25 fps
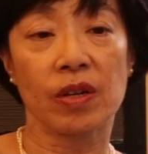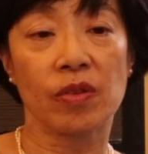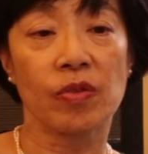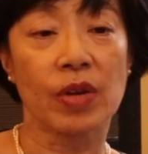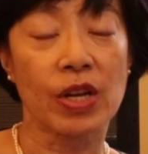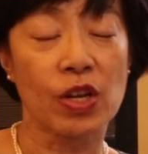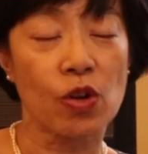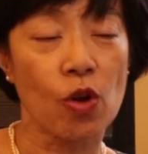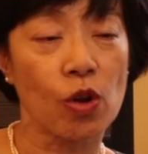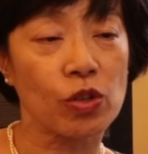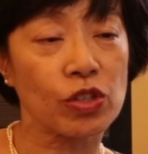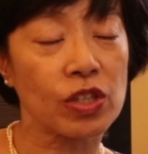
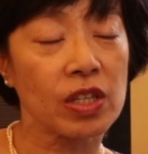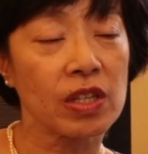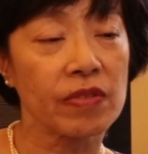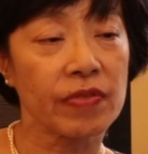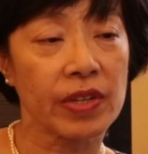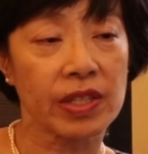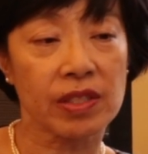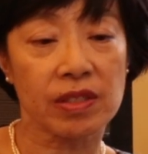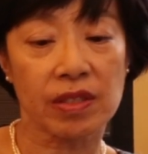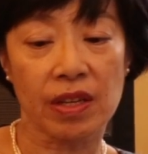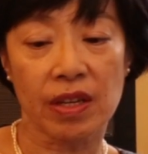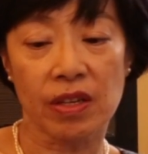radiological
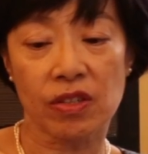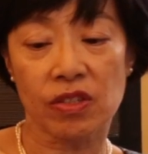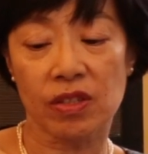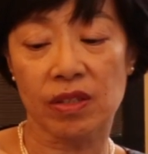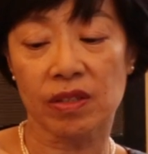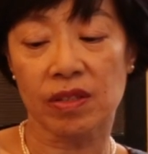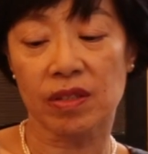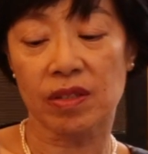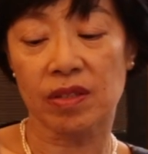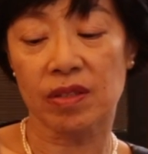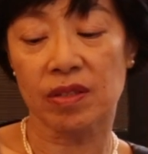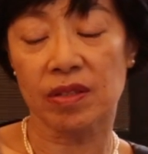
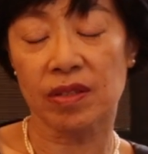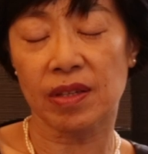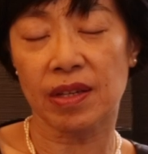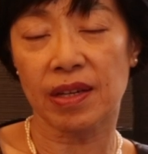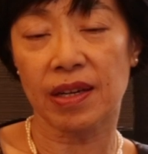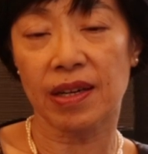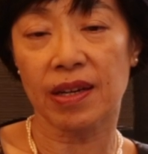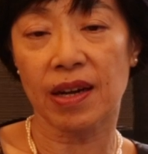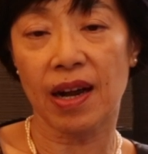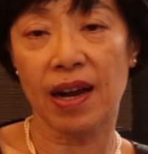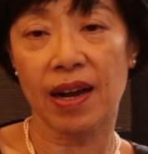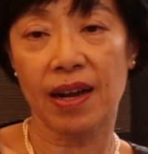investigations.
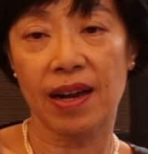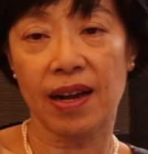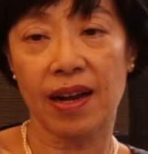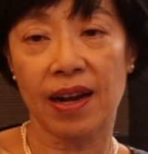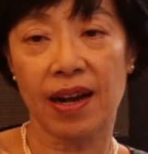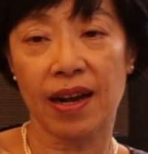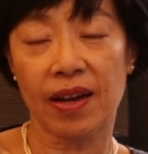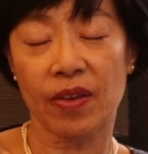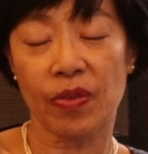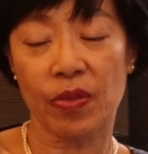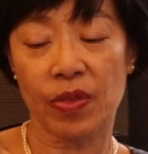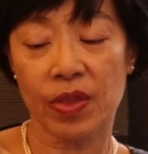
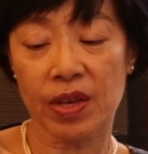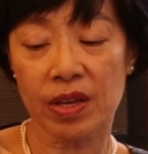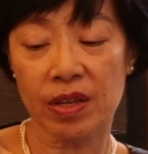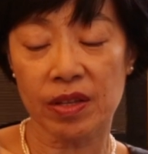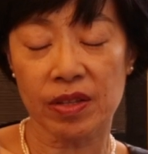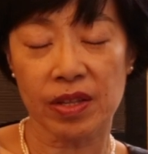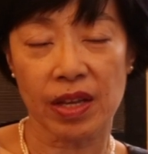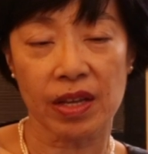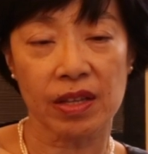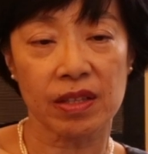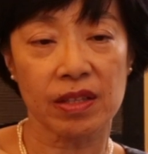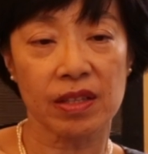I
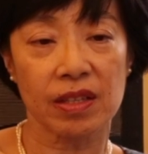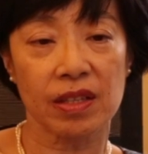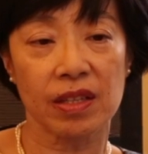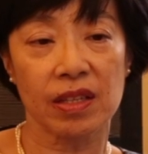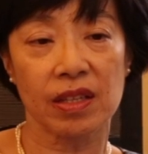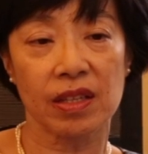think that